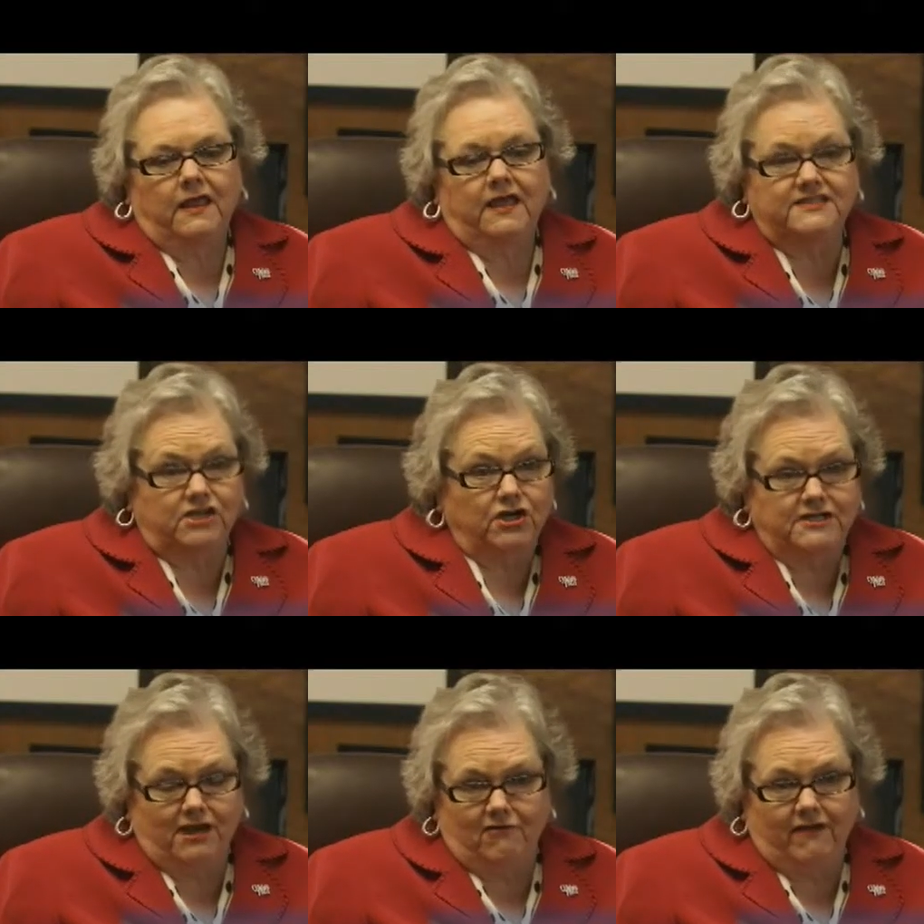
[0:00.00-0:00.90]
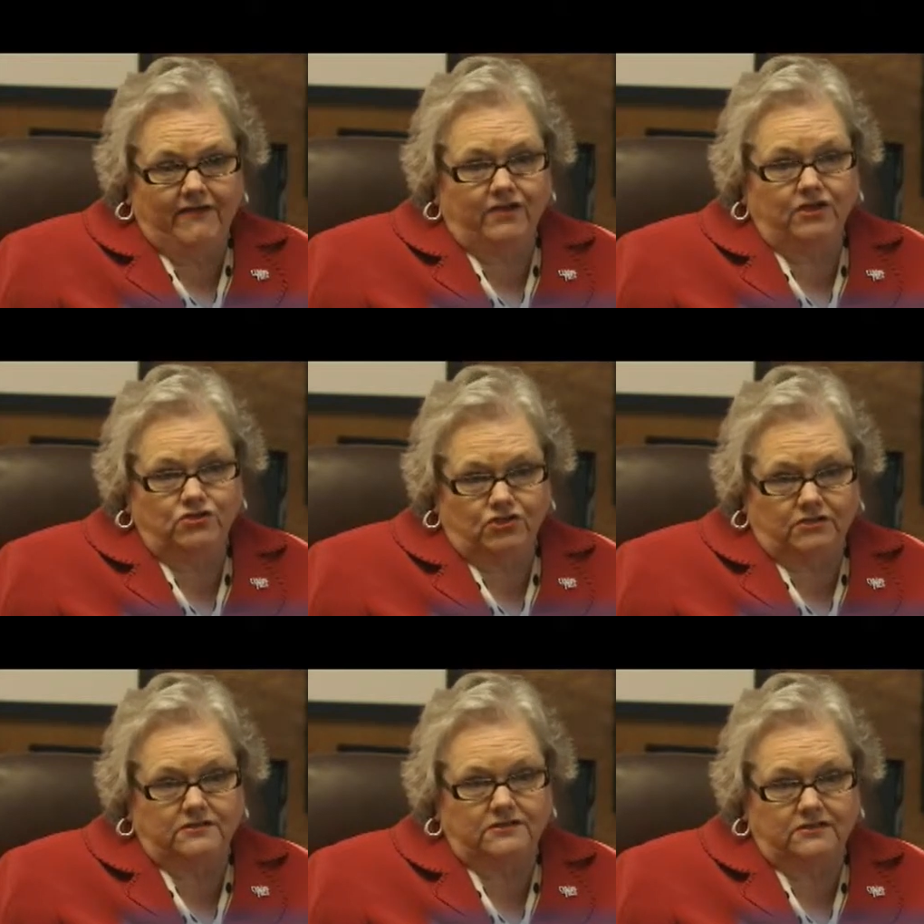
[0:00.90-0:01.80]
it's going to take a revolution
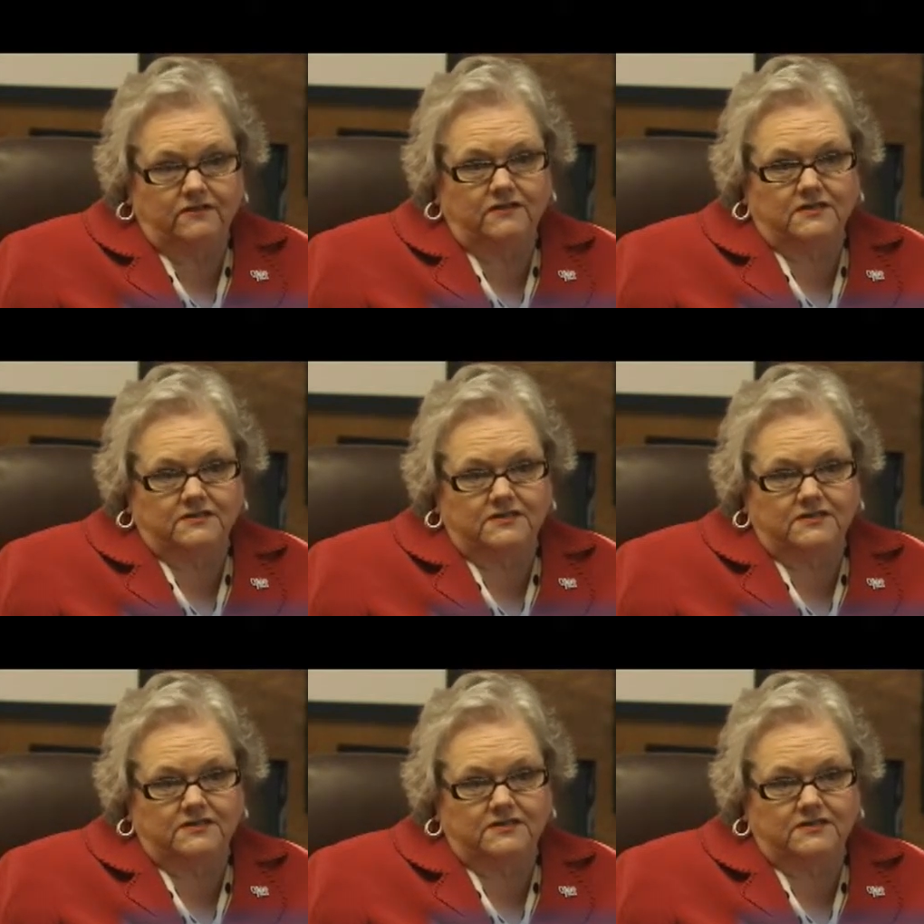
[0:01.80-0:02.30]
to do this.